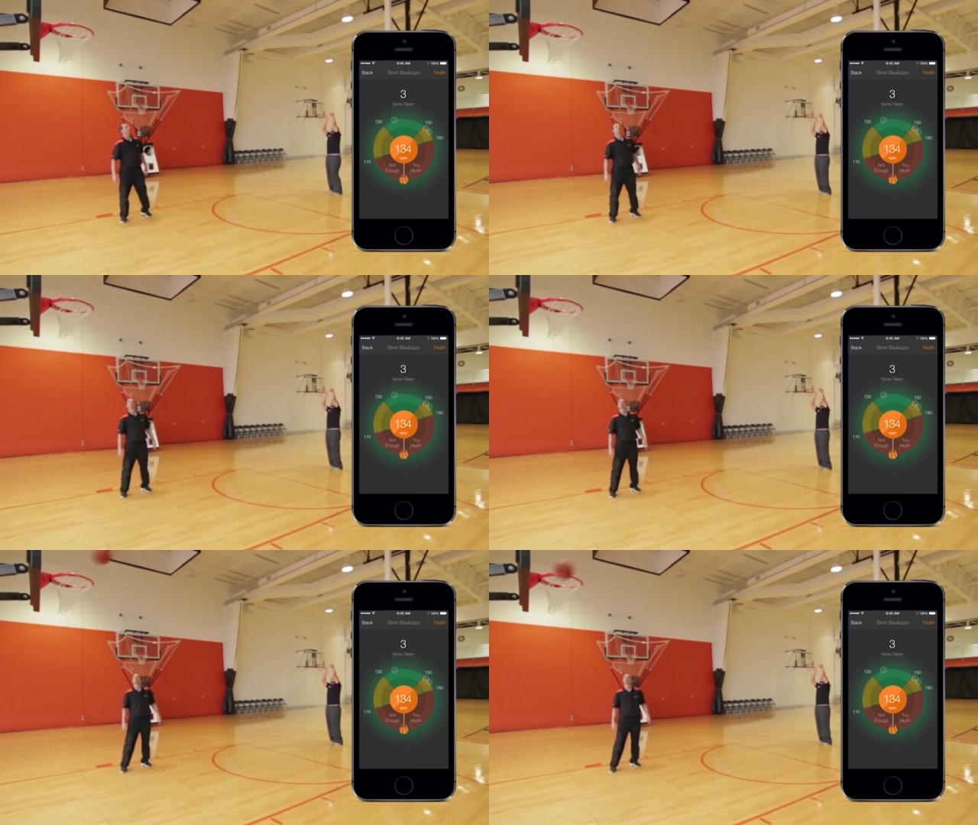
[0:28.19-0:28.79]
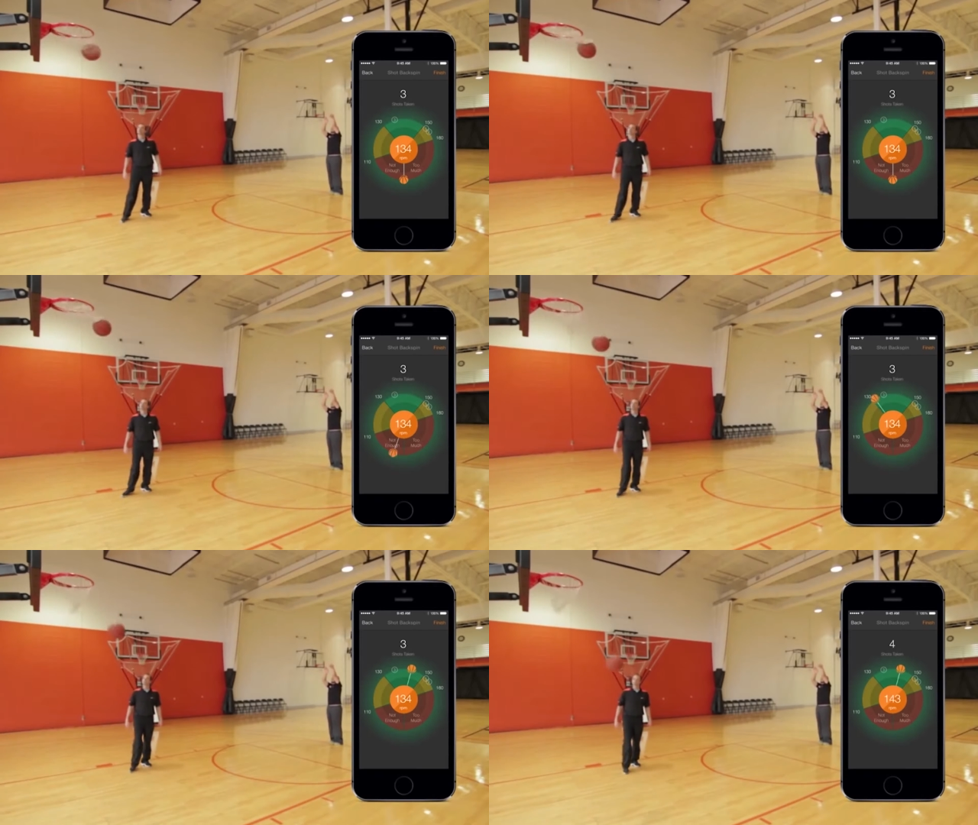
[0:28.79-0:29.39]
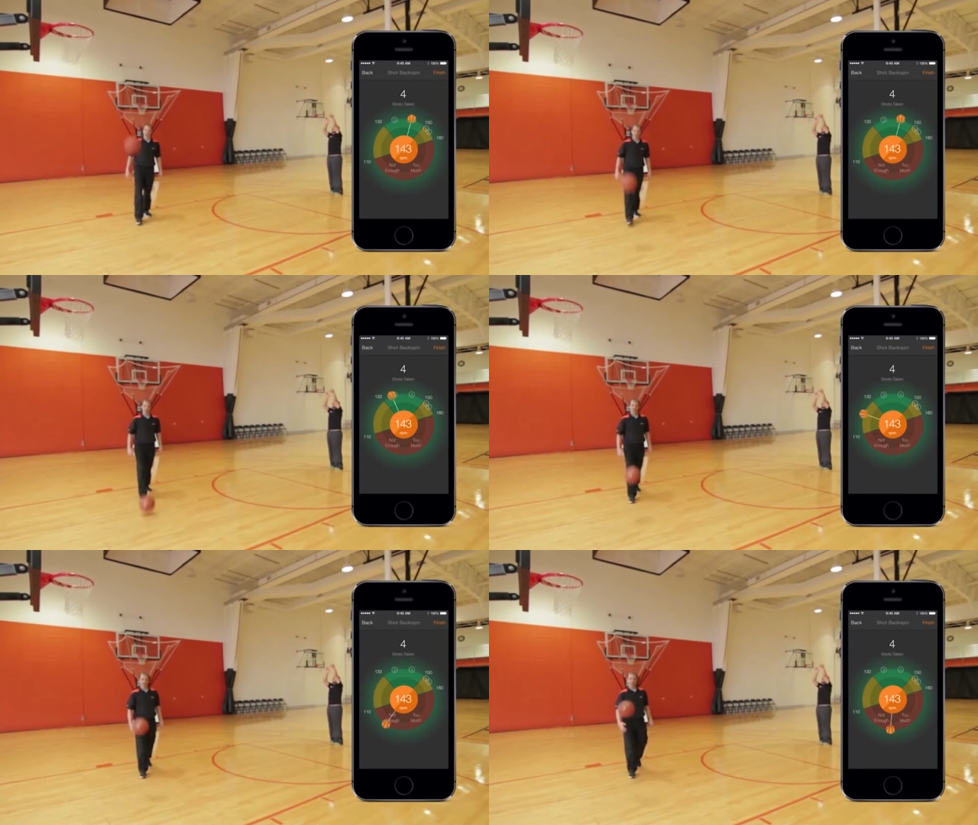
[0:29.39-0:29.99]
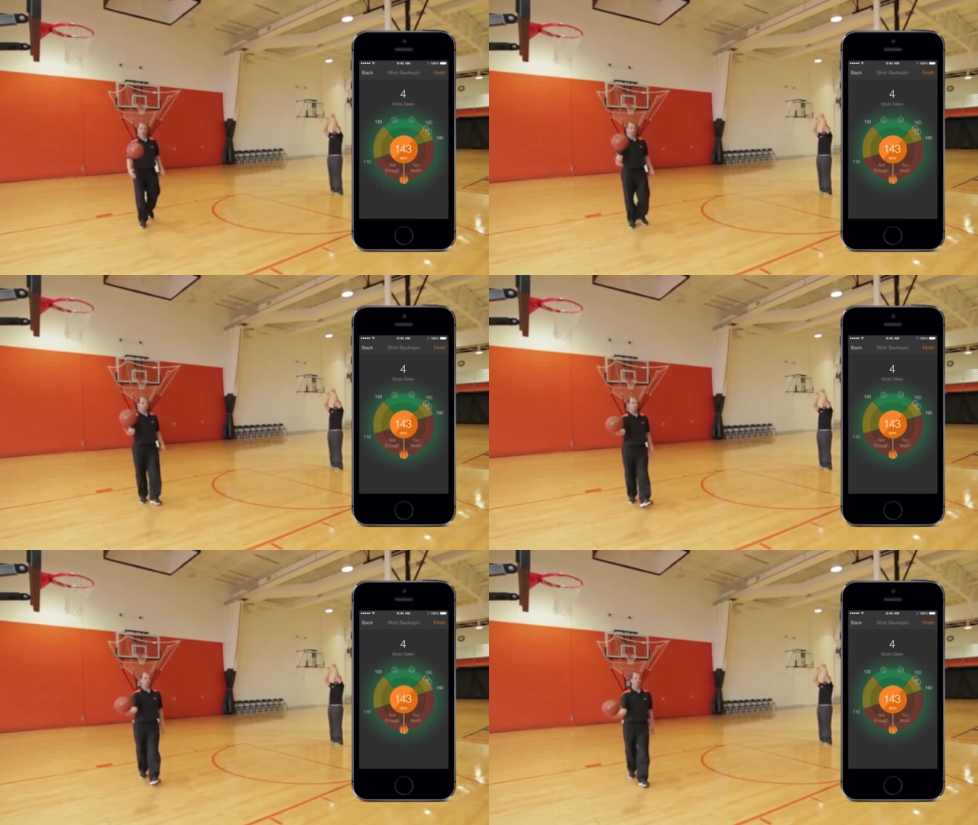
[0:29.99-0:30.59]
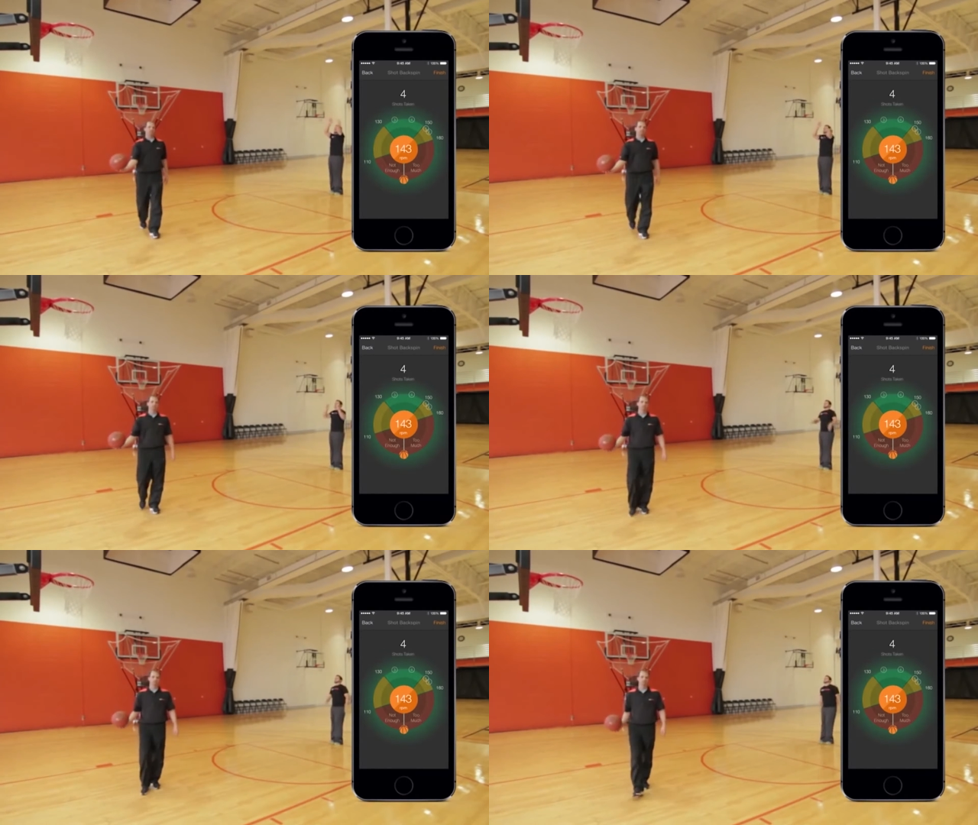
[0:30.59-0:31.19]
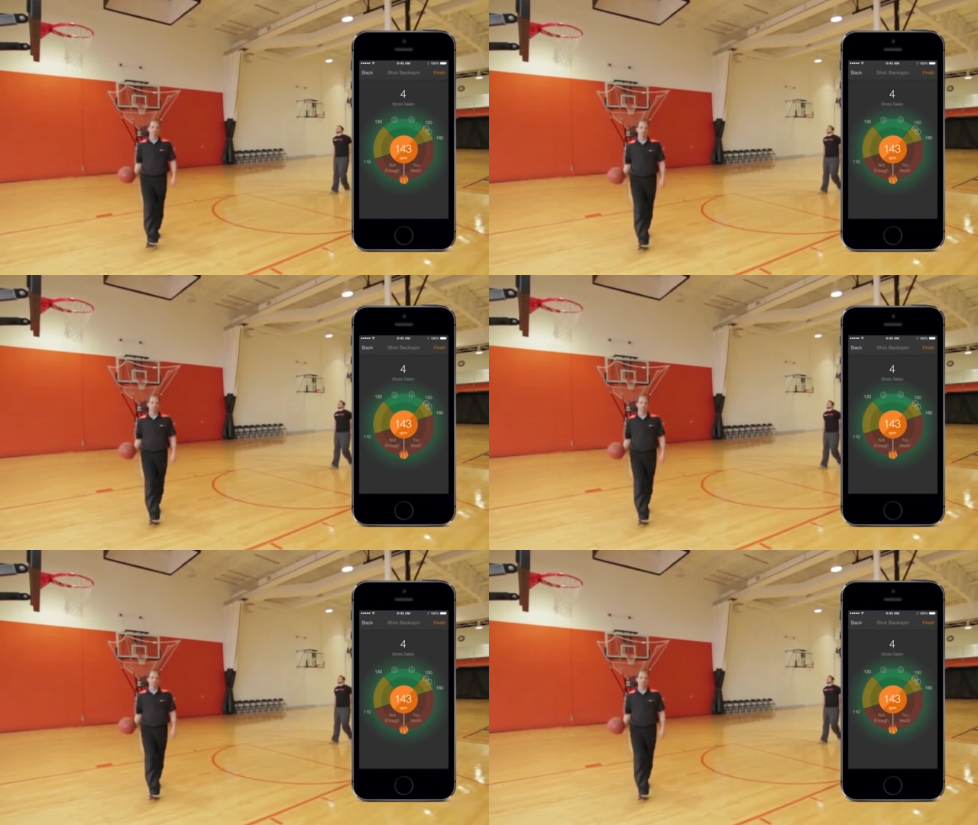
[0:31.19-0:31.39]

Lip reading: [unreadable: no face in view]